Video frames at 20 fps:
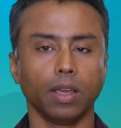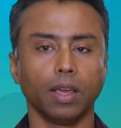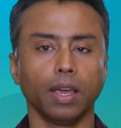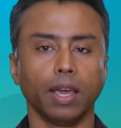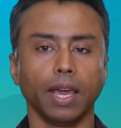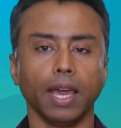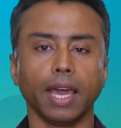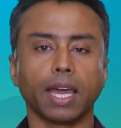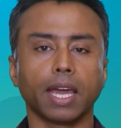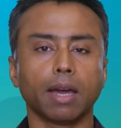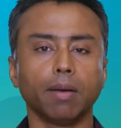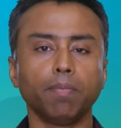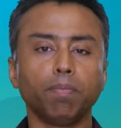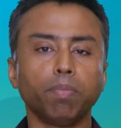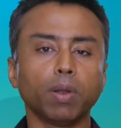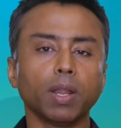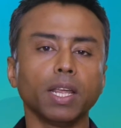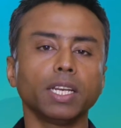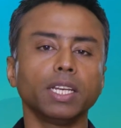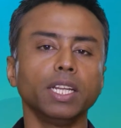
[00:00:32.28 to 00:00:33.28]
A
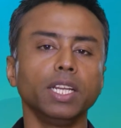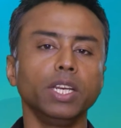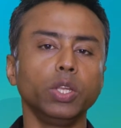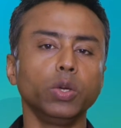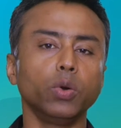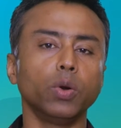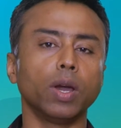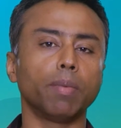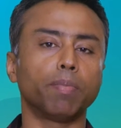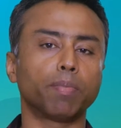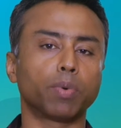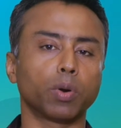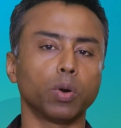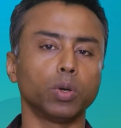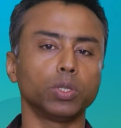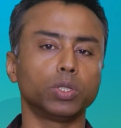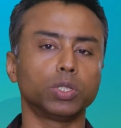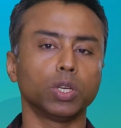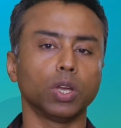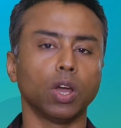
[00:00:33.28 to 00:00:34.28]
completely new
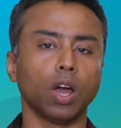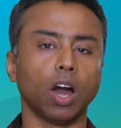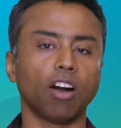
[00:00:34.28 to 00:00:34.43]
approach